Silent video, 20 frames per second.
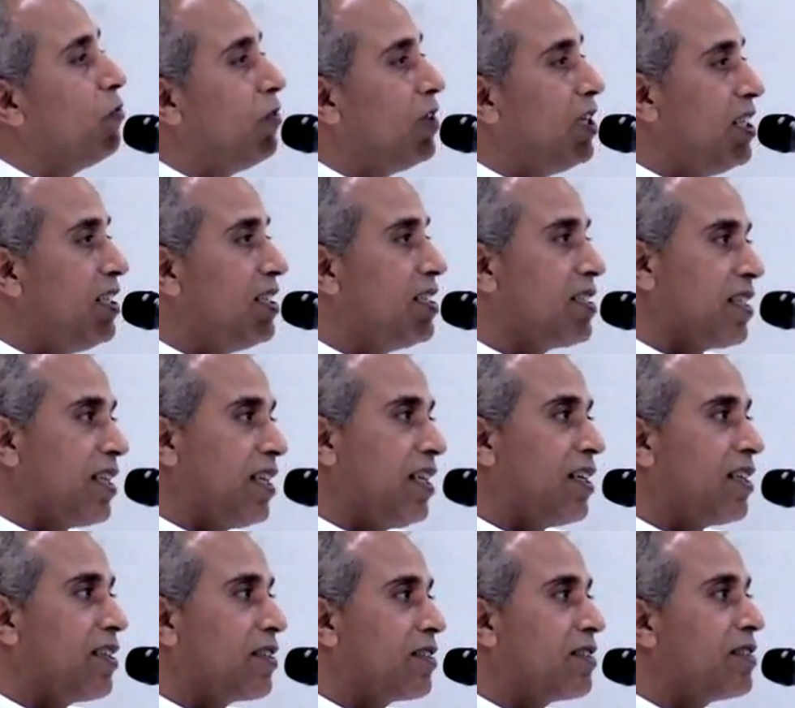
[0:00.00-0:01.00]
Words
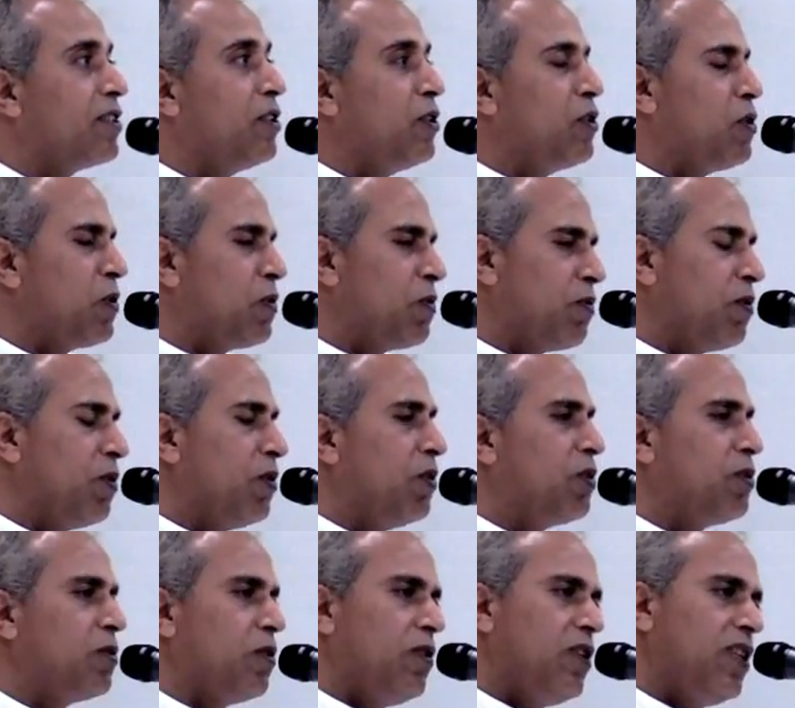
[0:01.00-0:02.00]
are
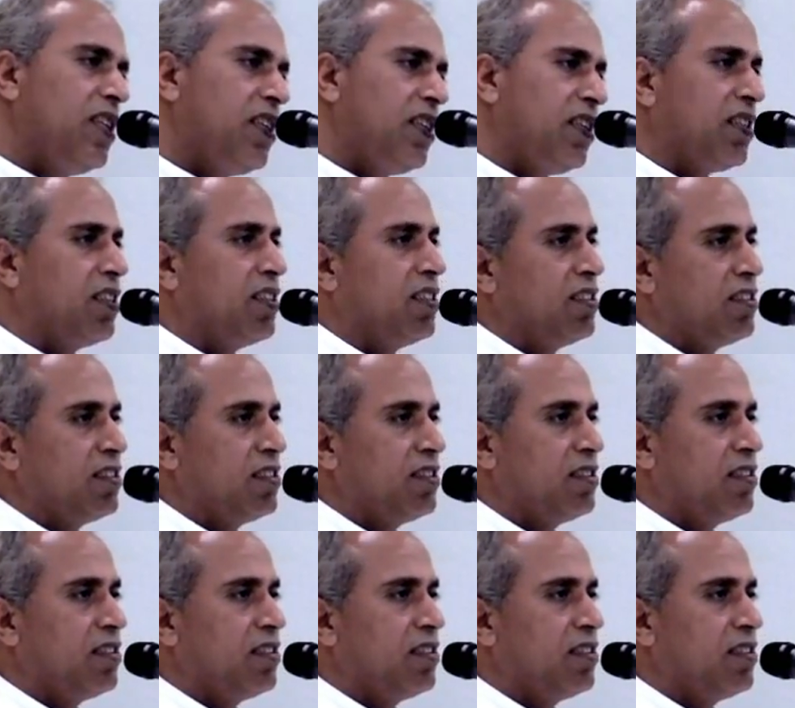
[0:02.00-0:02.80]
useful to learn.